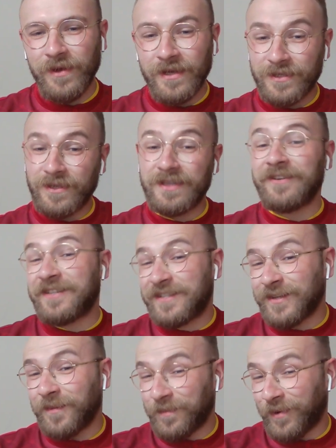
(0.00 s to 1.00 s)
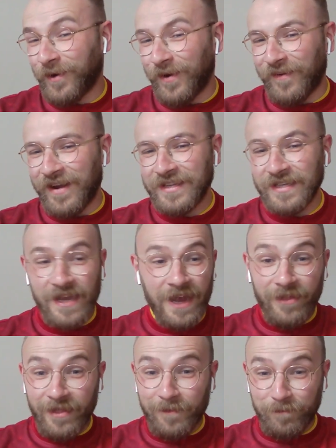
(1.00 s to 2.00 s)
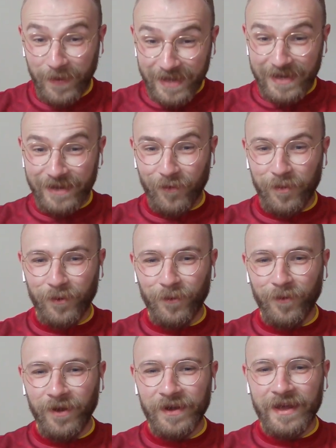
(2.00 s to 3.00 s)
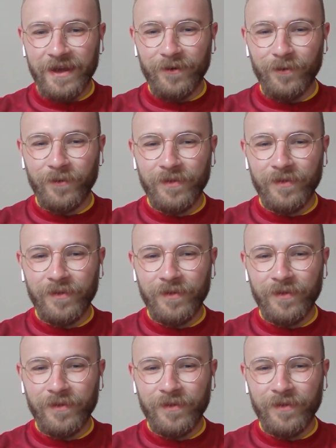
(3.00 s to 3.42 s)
So there is some progress. And then they beat Liverpool 1-0.